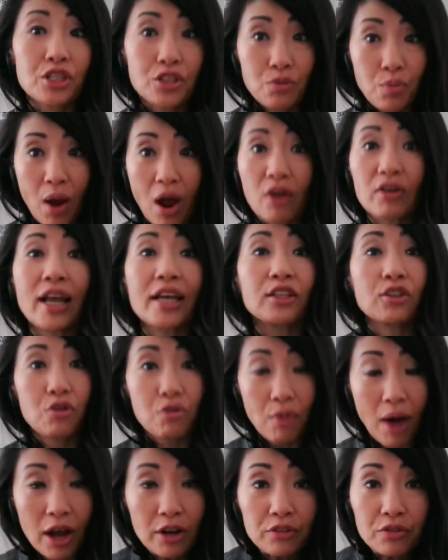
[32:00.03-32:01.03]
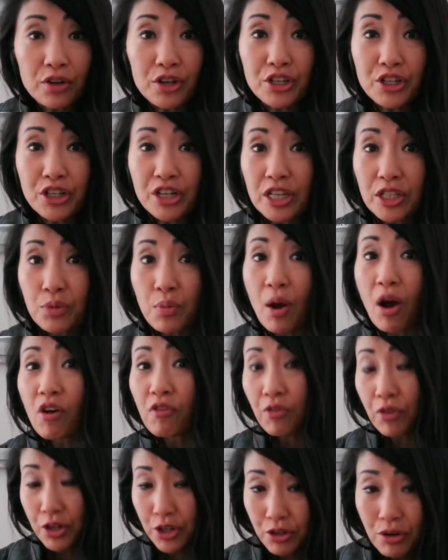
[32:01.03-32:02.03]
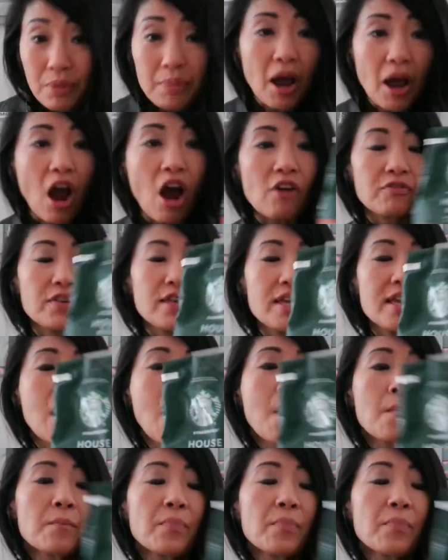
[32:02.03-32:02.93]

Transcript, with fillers: as well, like the ground version as well for drip coffee.